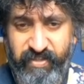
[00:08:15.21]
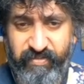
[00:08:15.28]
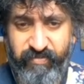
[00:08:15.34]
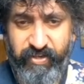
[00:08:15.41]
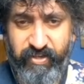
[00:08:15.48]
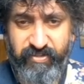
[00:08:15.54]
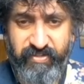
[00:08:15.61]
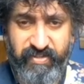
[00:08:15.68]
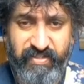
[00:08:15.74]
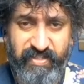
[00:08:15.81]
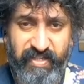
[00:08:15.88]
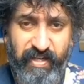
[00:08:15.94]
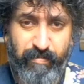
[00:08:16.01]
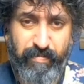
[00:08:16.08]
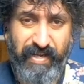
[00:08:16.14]
these videos are
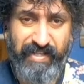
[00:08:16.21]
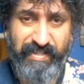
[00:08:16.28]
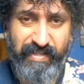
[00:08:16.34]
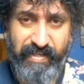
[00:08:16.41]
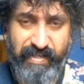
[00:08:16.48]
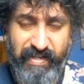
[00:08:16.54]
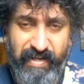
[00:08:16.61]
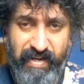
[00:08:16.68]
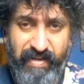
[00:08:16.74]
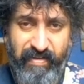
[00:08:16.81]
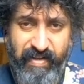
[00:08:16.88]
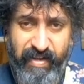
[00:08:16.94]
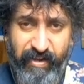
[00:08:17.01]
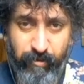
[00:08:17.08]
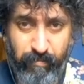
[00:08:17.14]
designed basically to kind
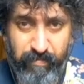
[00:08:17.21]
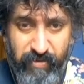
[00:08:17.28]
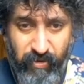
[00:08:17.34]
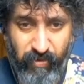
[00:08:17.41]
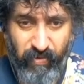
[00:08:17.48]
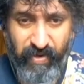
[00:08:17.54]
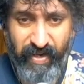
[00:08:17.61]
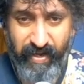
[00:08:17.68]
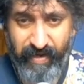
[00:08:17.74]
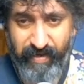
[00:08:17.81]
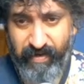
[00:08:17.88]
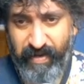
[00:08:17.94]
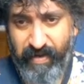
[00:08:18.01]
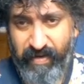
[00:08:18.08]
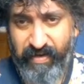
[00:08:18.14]
of help you
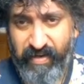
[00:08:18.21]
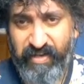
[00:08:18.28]
and uh,